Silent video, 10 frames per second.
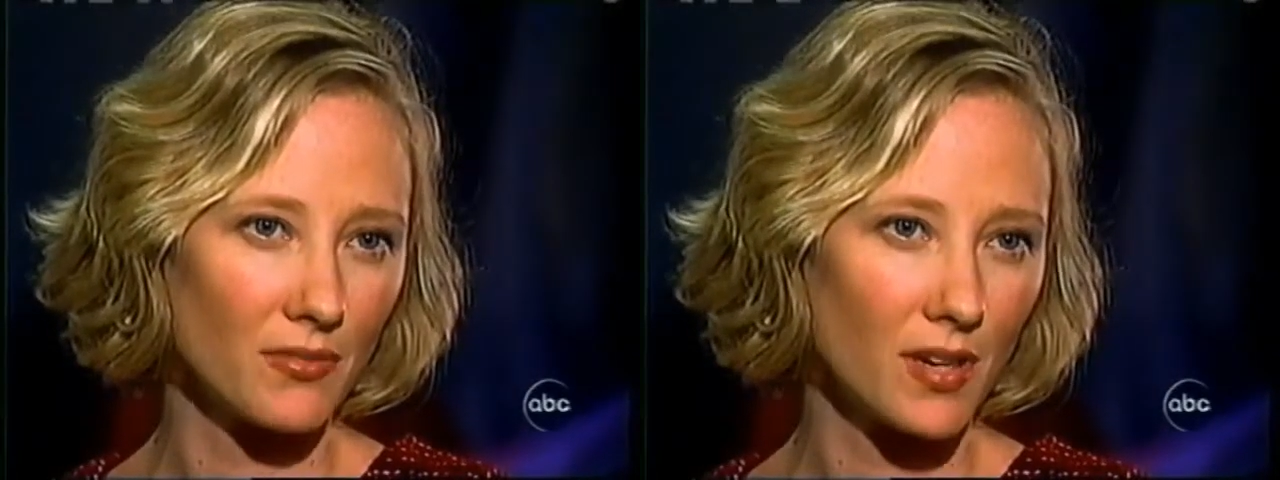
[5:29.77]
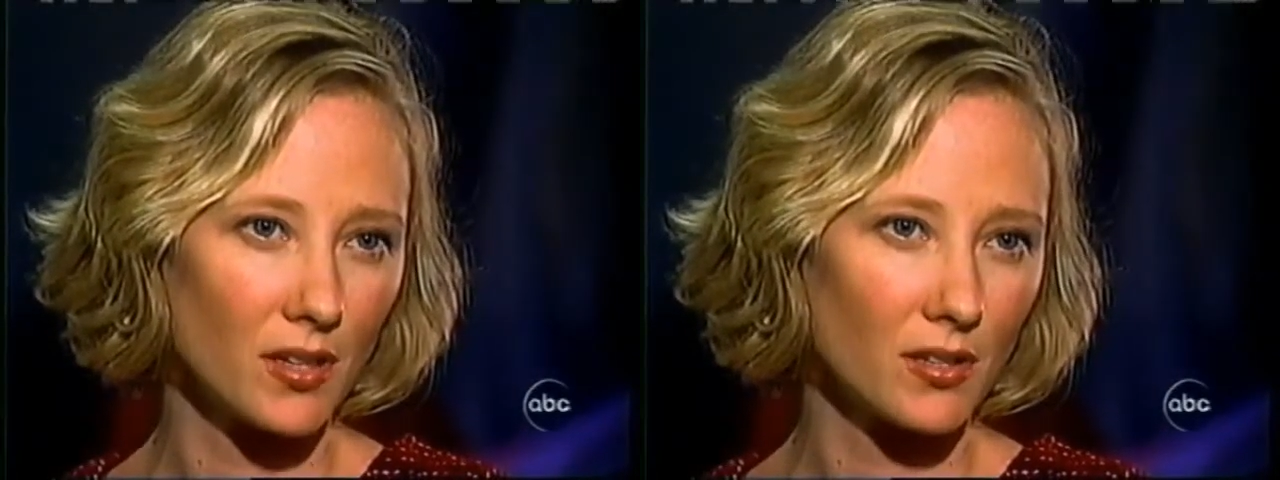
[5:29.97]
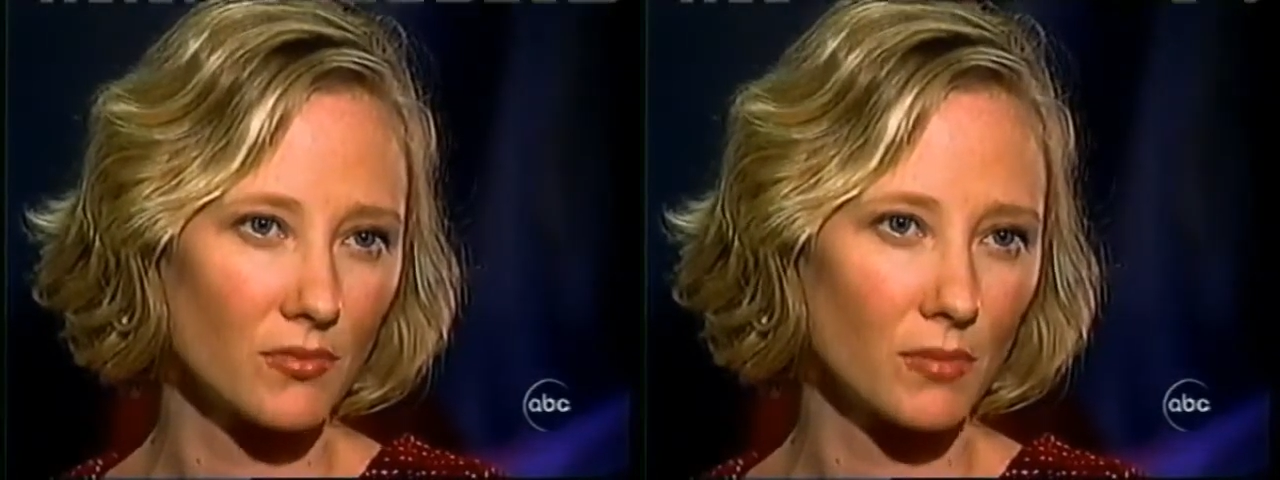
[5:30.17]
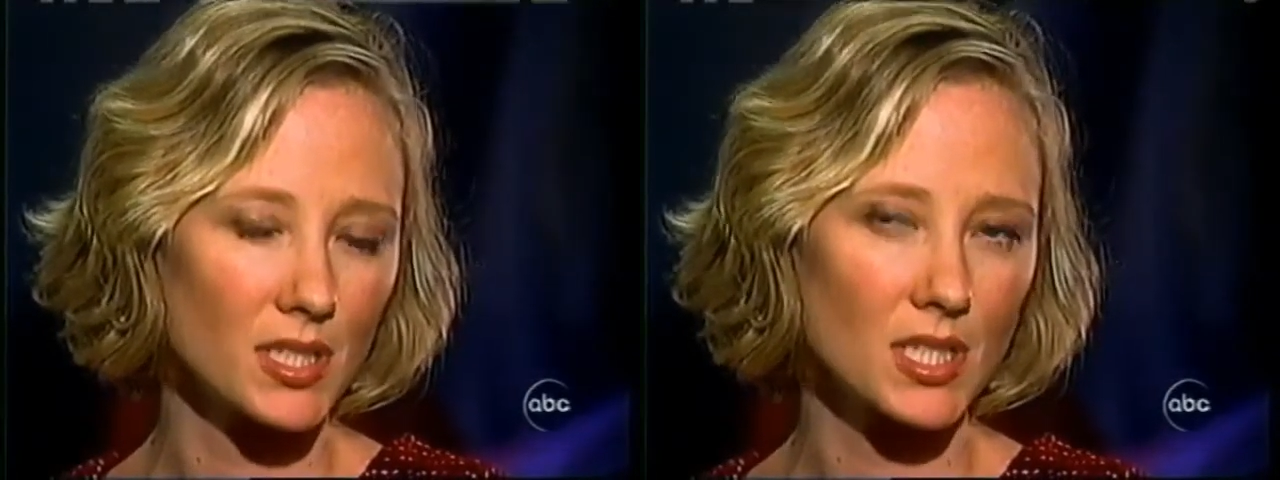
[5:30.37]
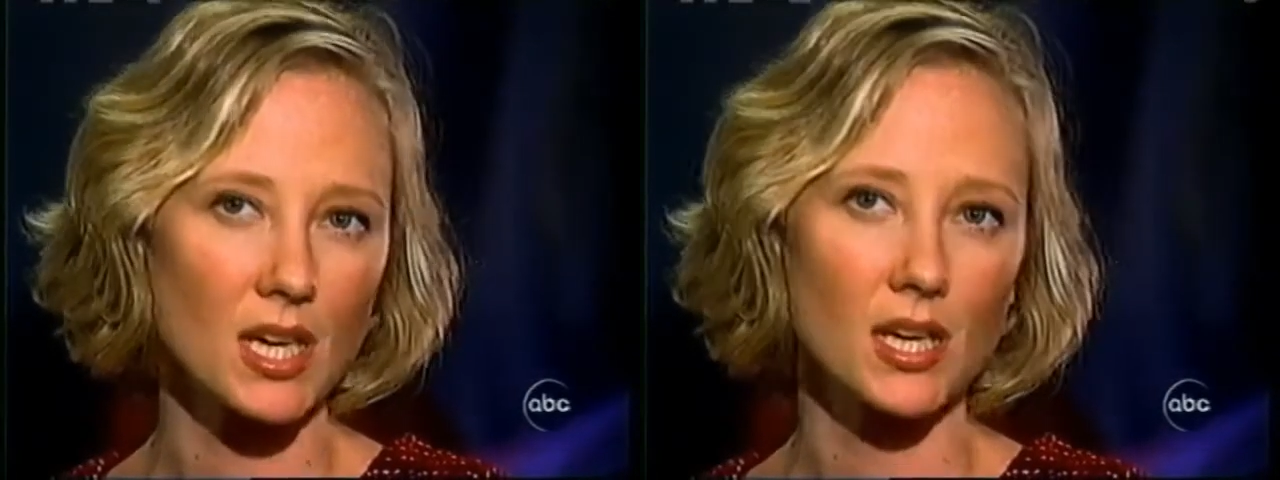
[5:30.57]
father from the
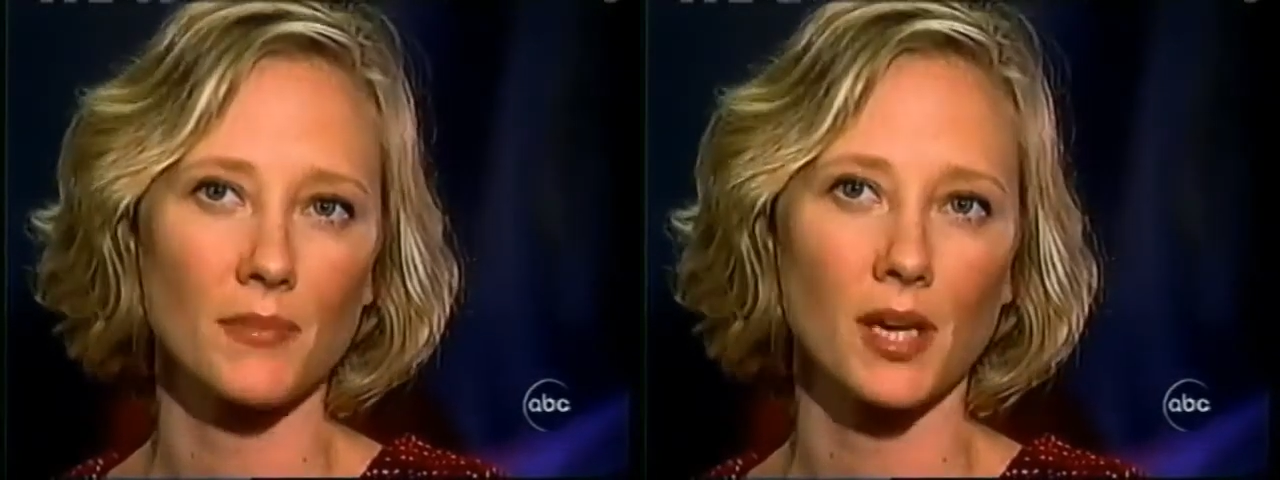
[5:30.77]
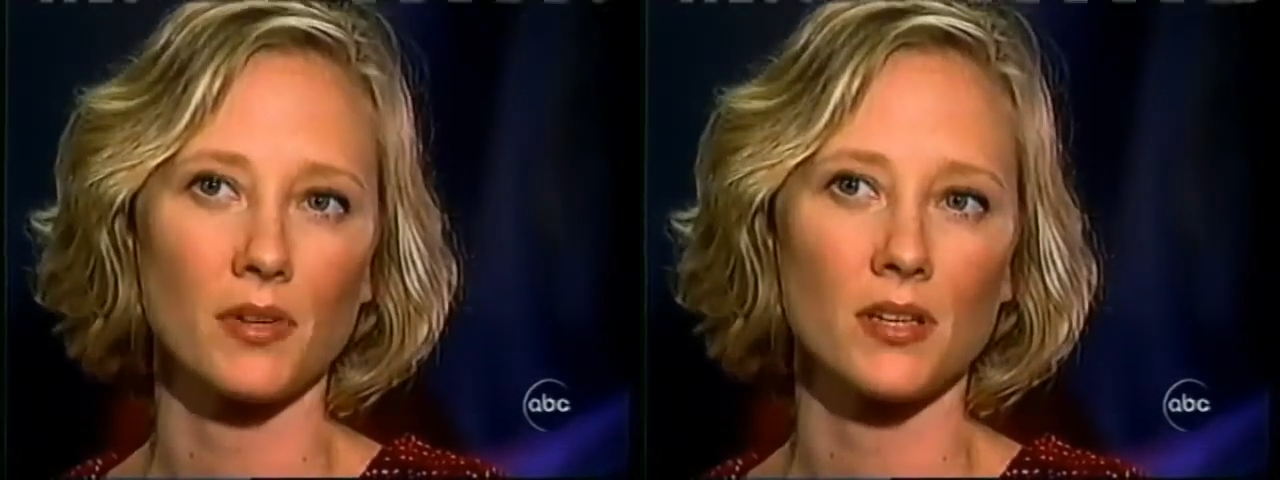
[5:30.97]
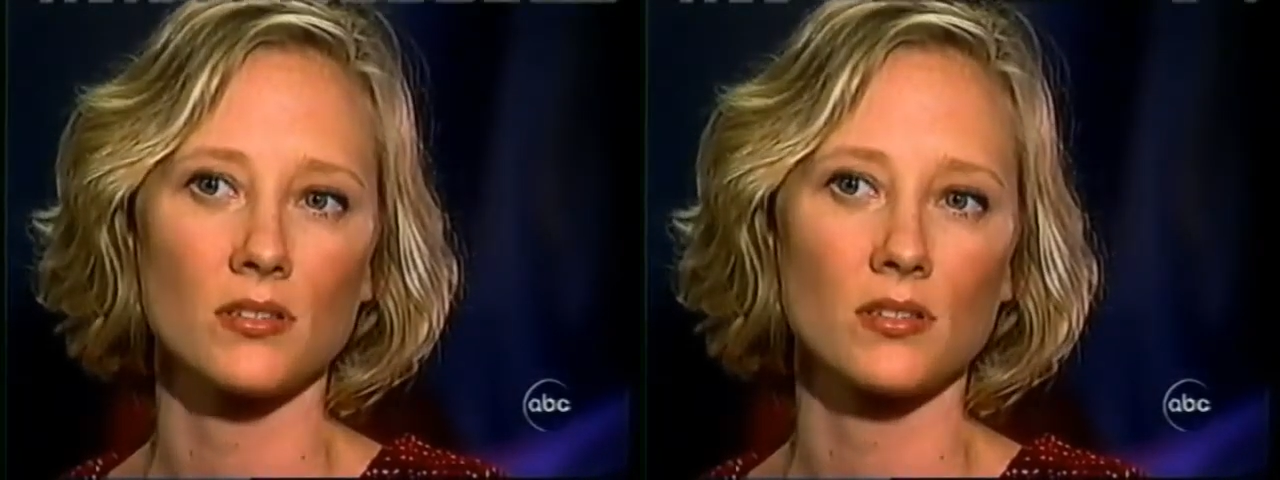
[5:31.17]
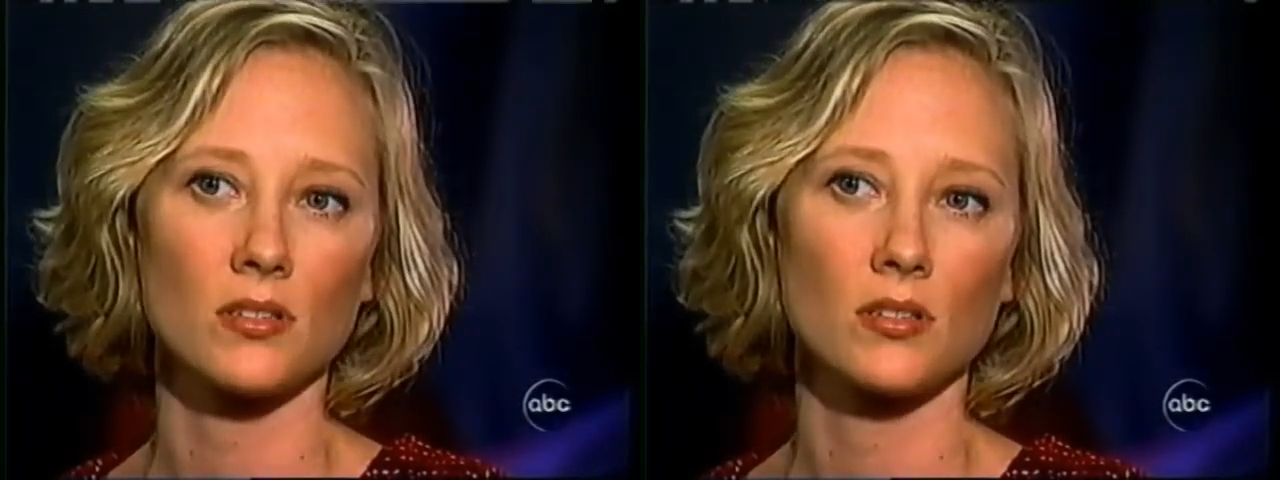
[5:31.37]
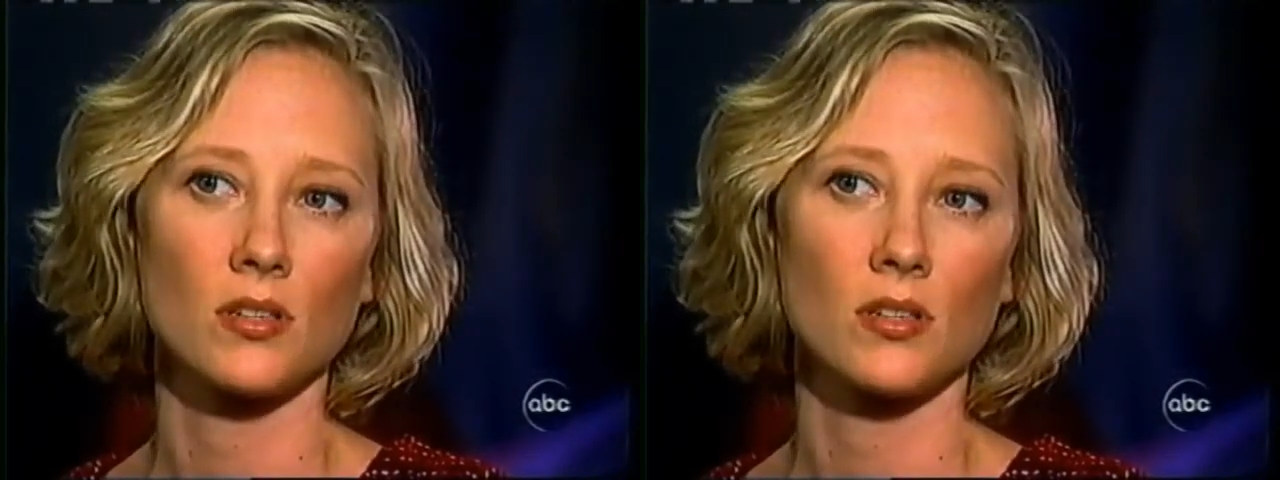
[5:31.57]
time I was